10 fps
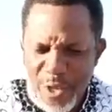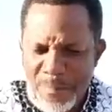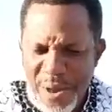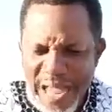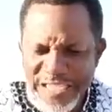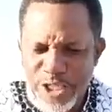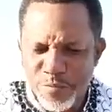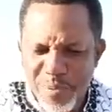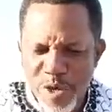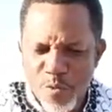The palace
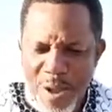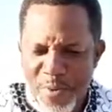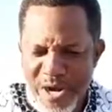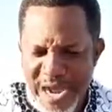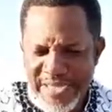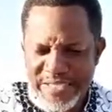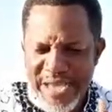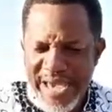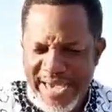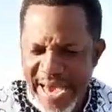is being
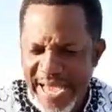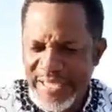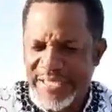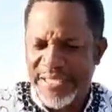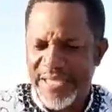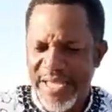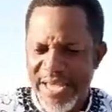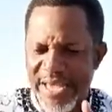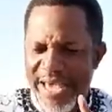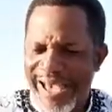weaponized against
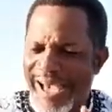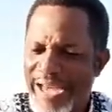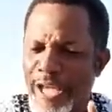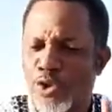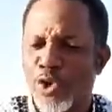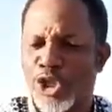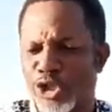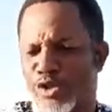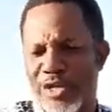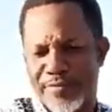any Idu
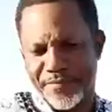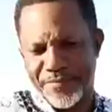children